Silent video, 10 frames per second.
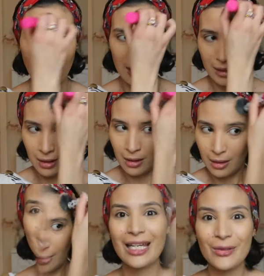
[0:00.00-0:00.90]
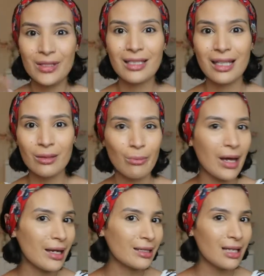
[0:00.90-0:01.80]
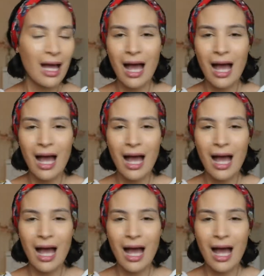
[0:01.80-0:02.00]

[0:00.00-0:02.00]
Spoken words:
guys. Can you see that base?